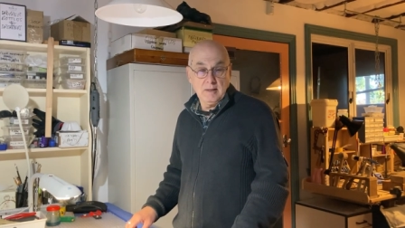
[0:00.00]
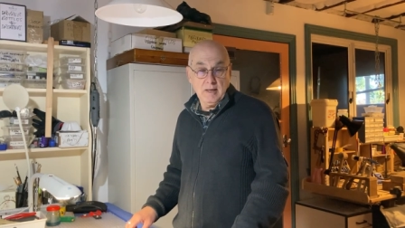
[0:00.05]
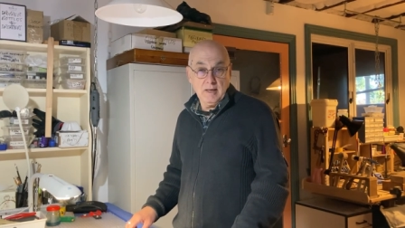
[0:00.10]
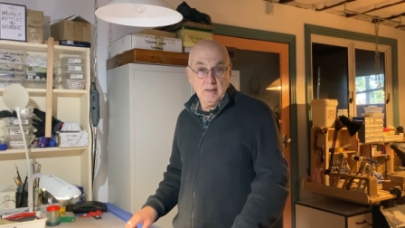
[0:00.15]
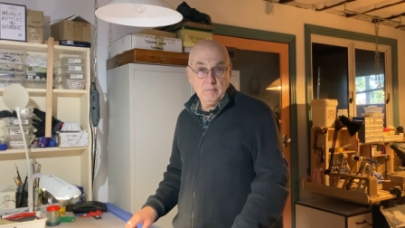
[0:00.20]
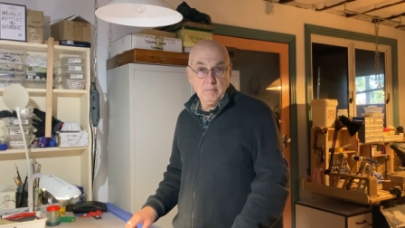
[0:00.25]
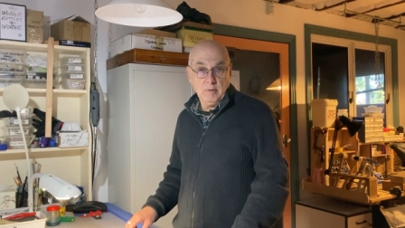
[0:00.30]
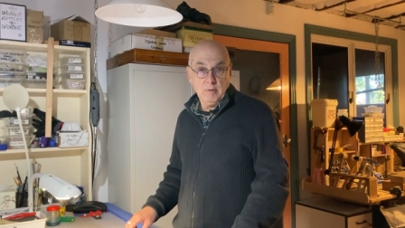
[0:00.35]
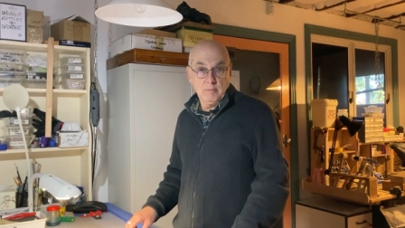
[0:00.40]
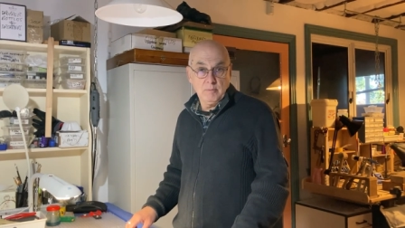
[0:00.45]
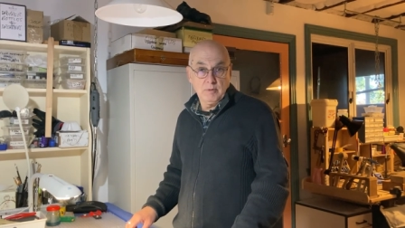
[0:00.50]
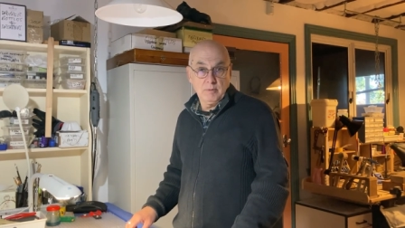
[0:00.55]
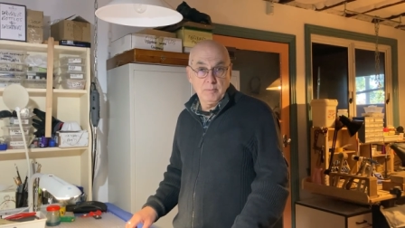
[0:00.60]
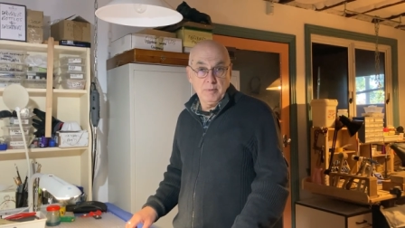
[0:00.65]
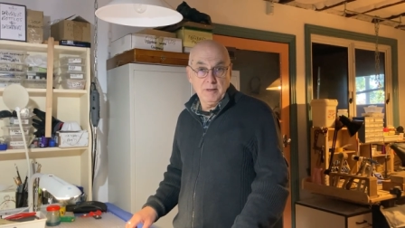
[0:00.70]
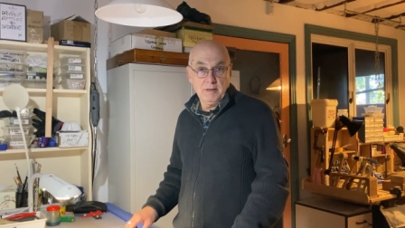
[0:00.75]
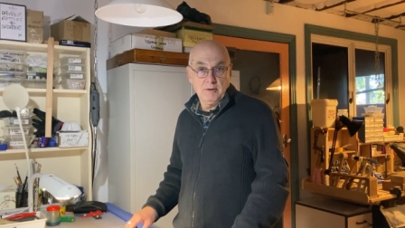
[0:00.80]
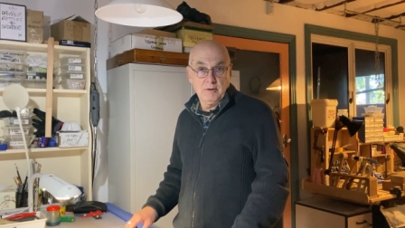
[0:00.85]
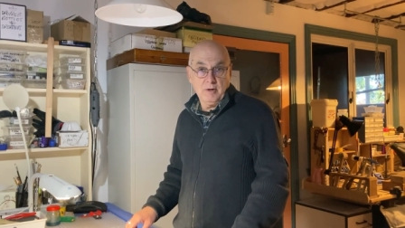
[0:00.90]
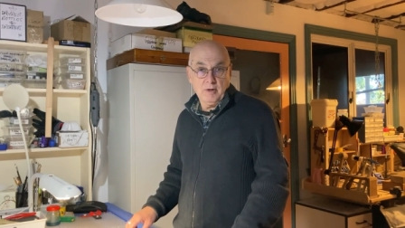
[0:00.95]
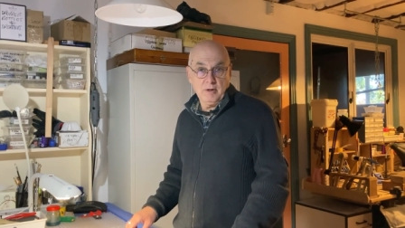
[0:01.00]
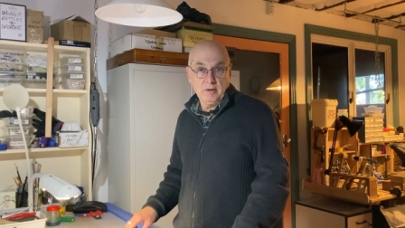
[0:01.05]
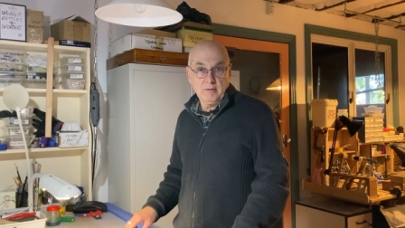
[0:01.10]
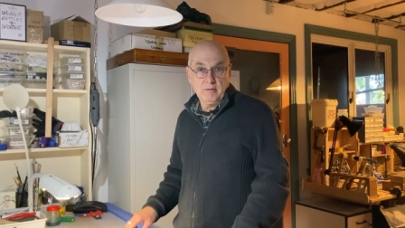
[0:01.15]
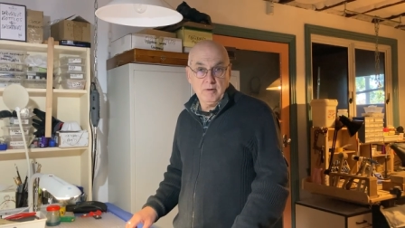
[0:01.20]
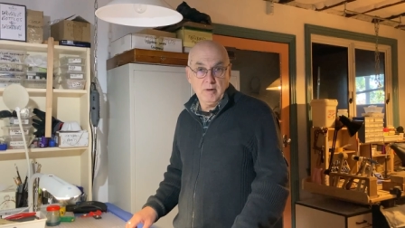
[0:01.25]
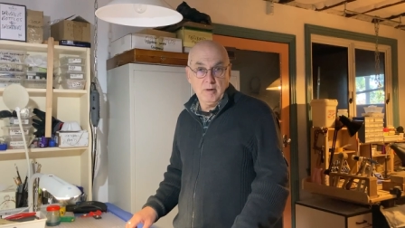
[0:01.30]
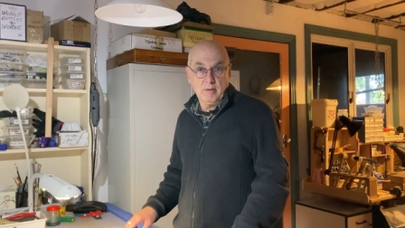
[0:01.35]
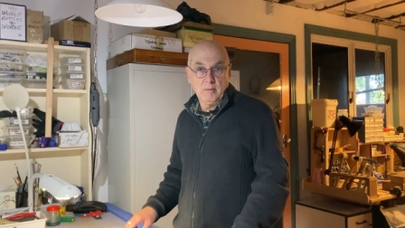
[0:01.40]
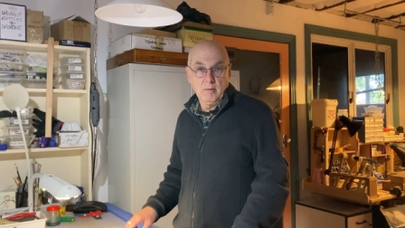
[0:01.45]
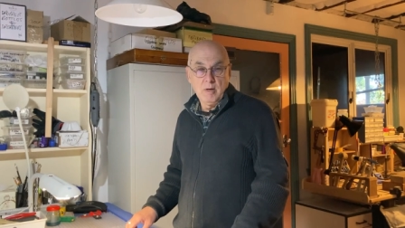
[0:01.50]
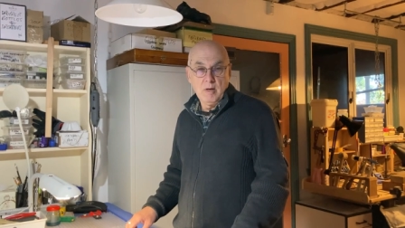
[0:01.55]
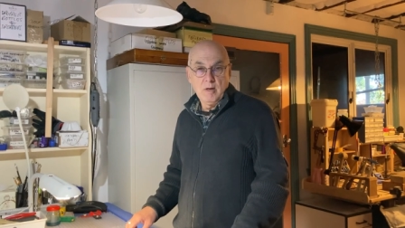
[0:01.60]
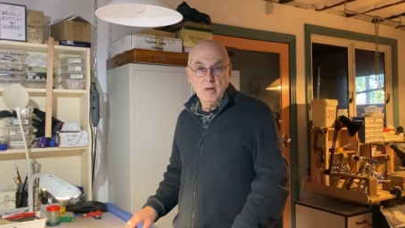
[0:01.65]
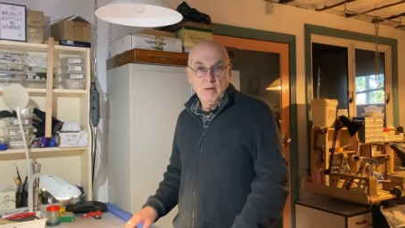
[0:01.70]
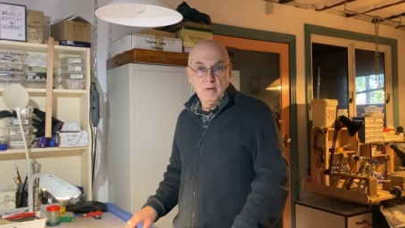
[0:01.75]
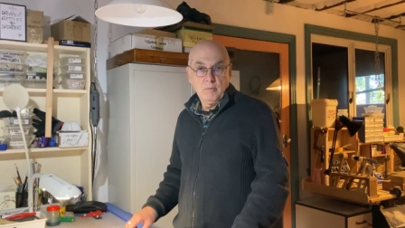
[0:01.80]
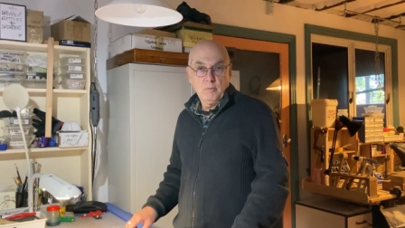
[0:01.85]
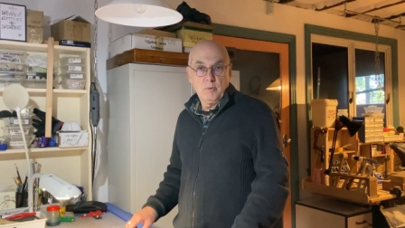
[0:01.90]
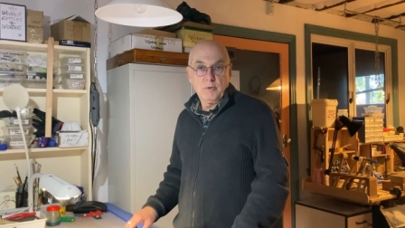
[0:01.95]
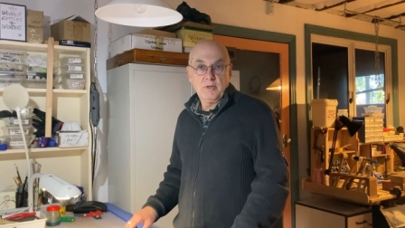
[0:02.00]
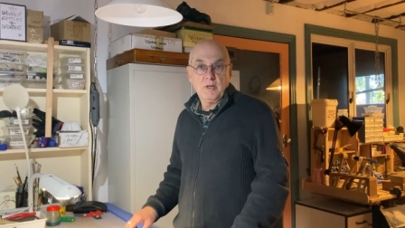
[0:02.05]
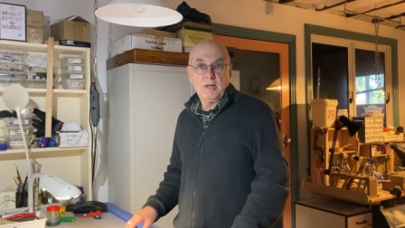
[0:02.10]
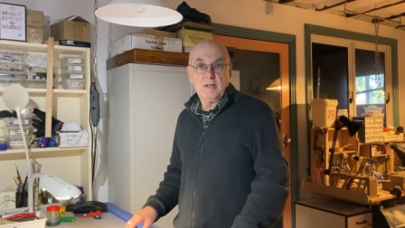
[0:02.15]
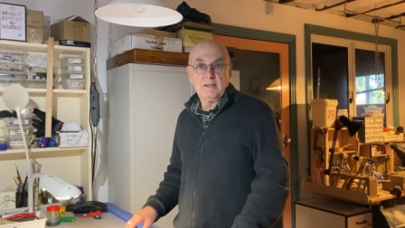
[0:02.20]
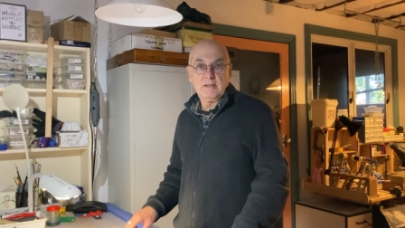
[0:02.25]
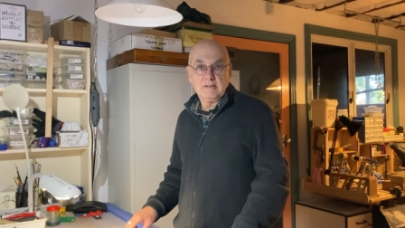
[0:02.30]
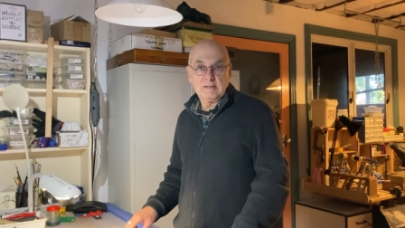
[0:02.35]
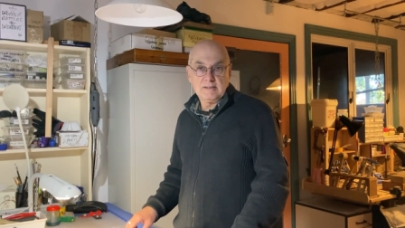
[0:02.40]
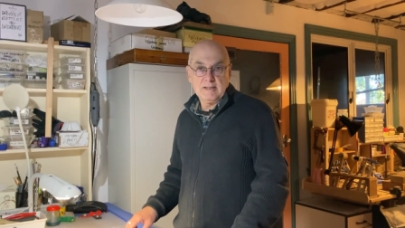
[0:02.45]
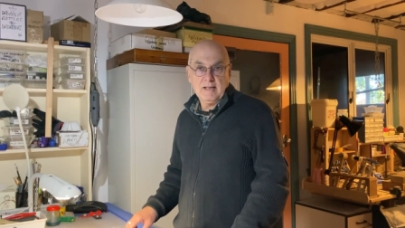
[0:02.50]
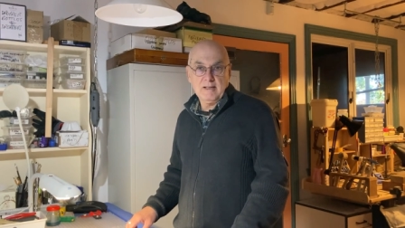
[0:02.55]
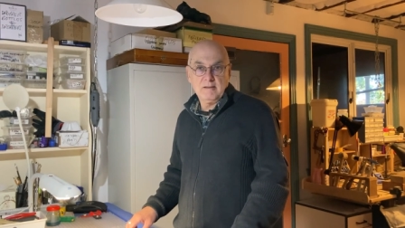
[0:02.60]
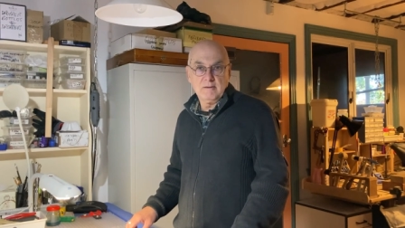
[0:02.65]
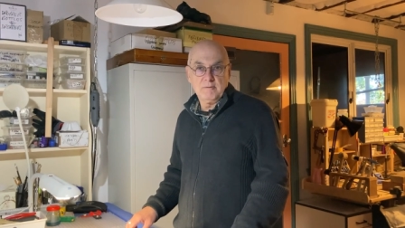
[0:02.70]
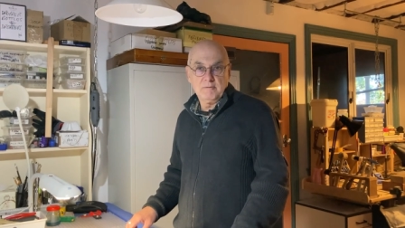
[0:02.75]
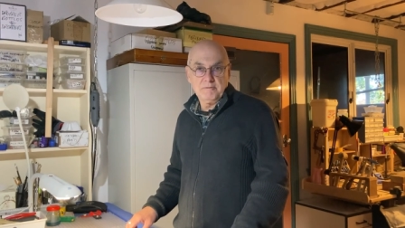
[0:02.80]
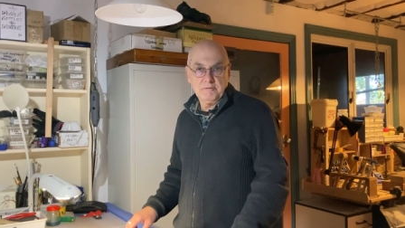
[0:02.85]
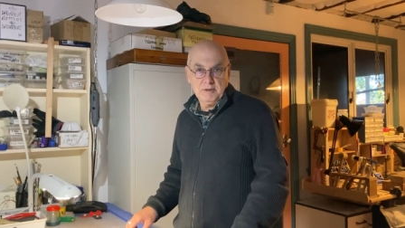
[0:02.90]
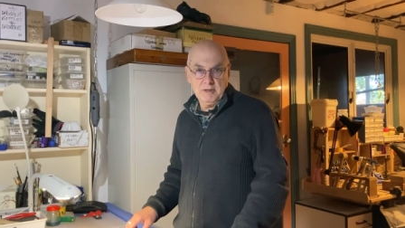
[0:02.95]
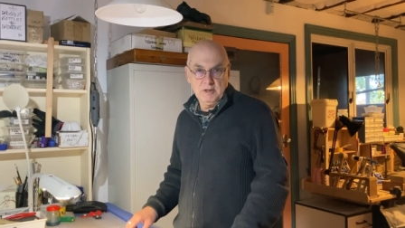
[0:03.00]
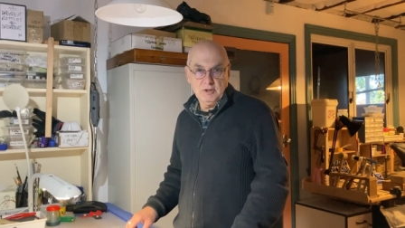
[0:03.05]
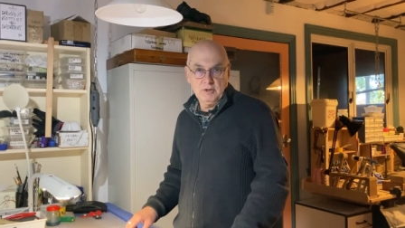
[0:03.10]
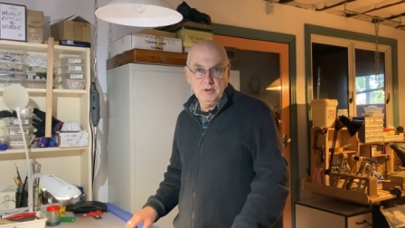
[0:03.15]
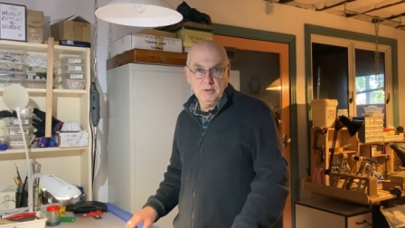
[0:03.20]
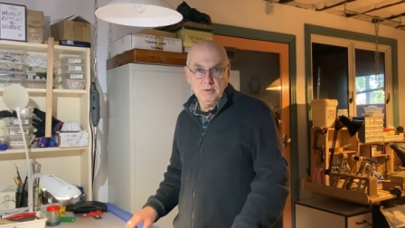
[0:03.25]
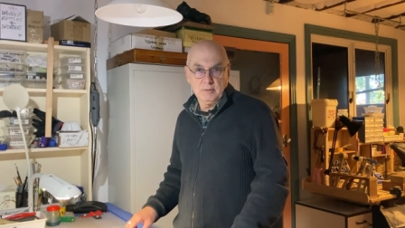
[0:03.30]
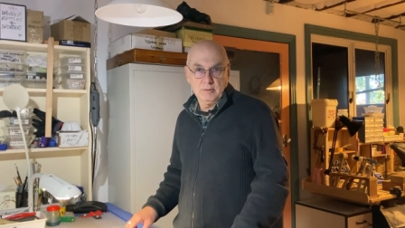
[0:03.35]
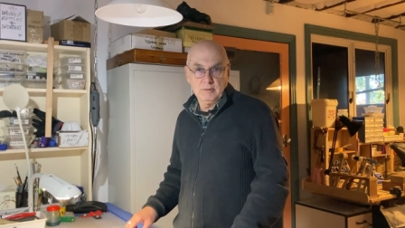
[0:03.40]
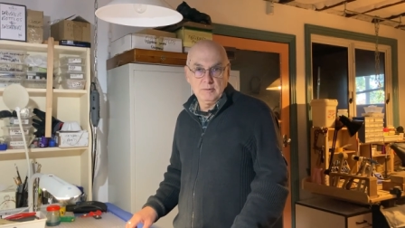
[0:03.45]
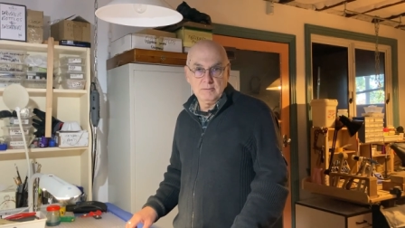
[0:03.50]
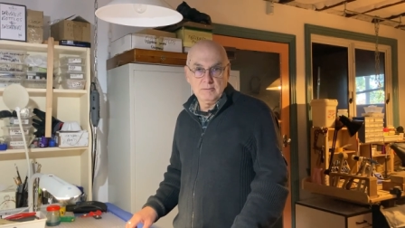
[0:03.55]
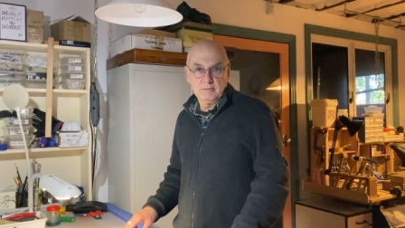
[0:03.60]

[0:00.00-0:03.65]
dark one with a bit of dichro with a satin finish to it.